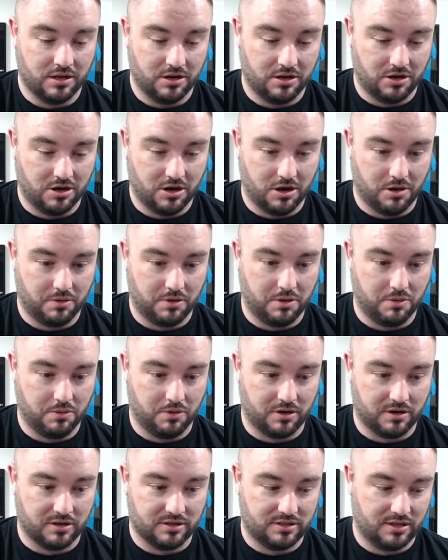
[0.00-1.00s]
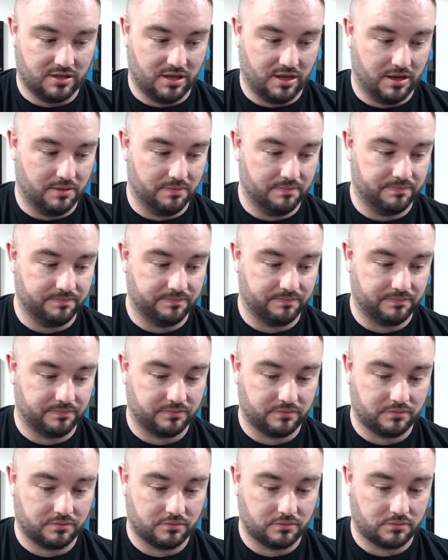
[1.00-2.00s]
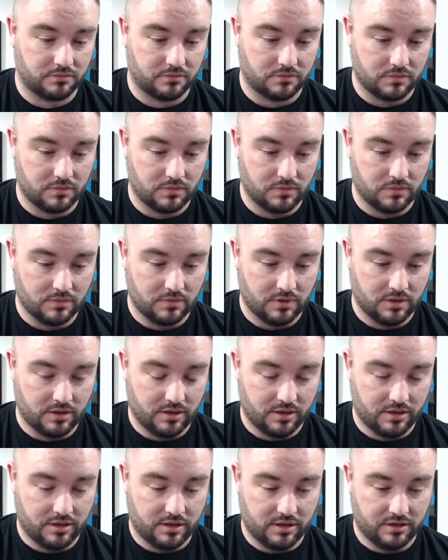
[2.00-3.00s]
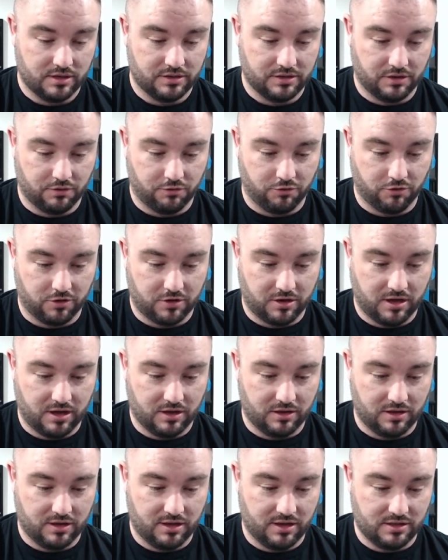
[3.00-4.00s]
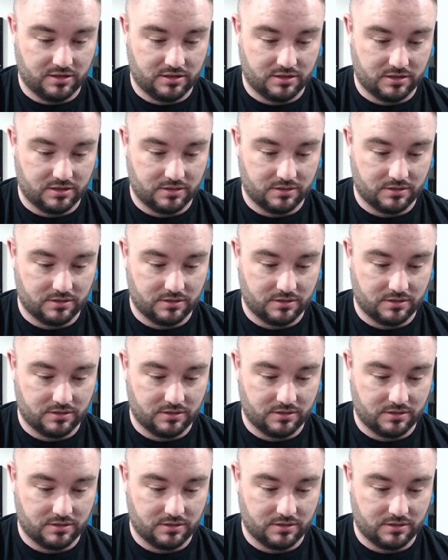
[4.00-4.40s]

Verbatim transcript: Not what you want to see. Is it a rookie at least?